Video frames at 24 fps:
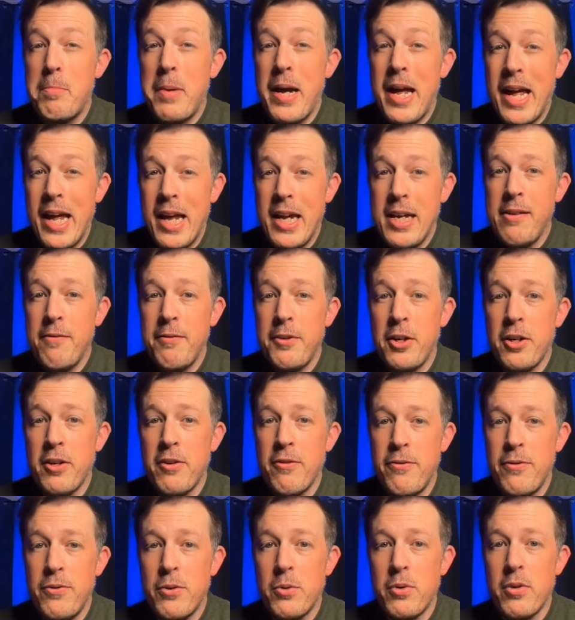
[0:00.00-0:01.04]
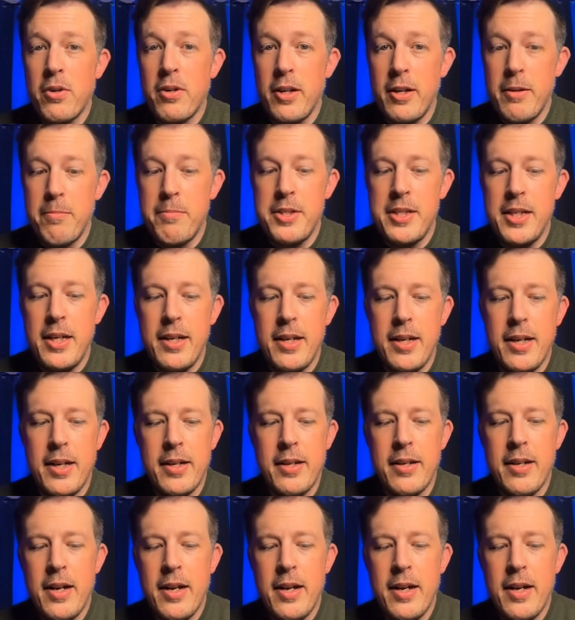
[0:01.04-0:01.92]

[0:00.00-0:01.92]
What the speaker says: behavior for Obsidian.